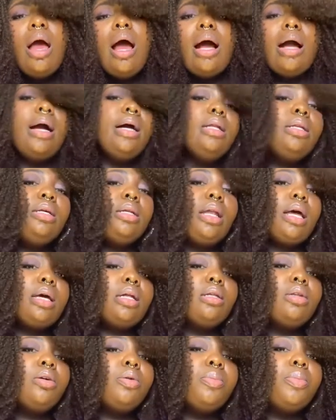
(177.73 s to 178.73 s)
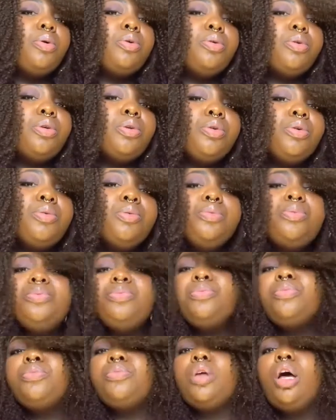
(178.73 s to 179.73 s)
I kind of look like a little poodle,
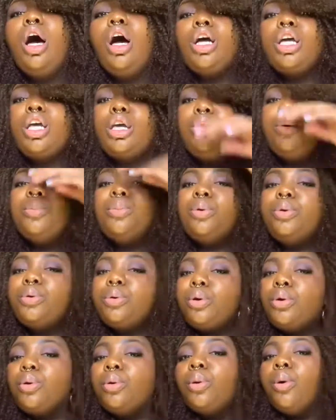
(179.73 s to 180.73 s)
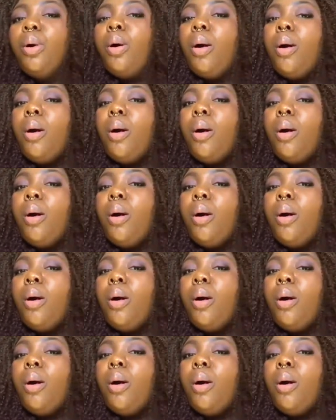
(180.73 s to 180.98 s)
a cute poodle,